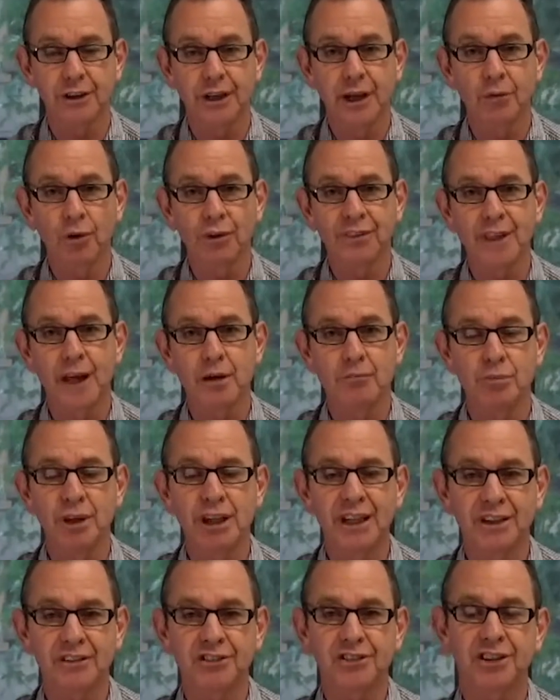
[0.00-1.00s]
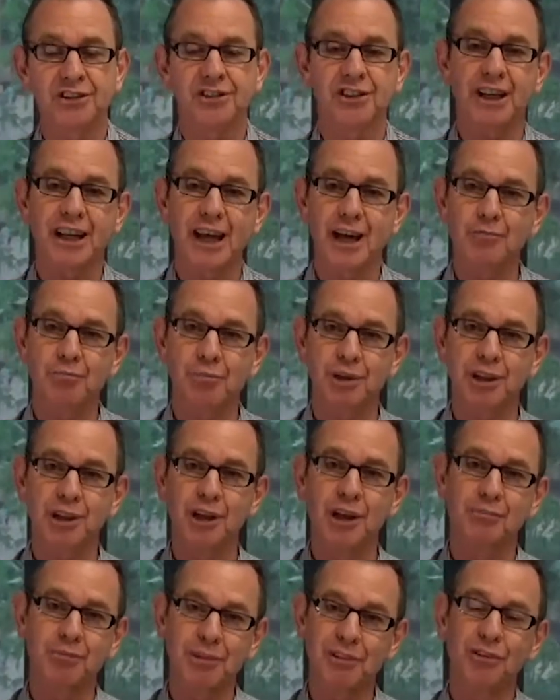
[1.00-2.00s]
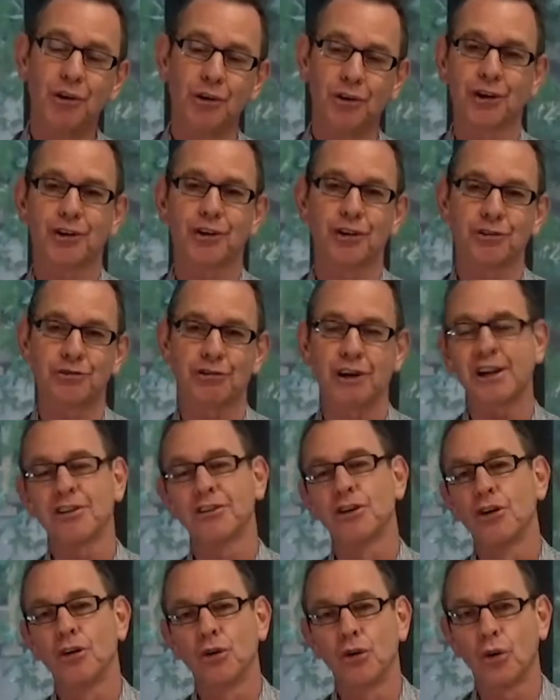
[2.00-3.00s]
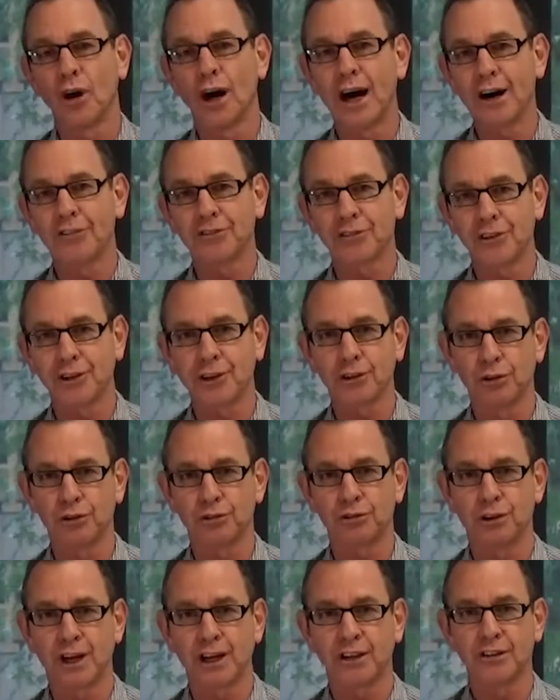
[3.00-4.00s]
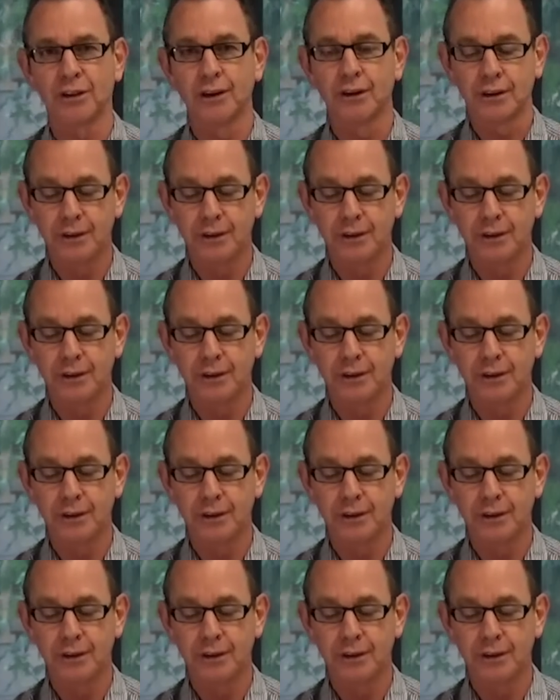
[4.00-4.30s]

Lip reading: Now what that means is it can be before the contract or after the contract.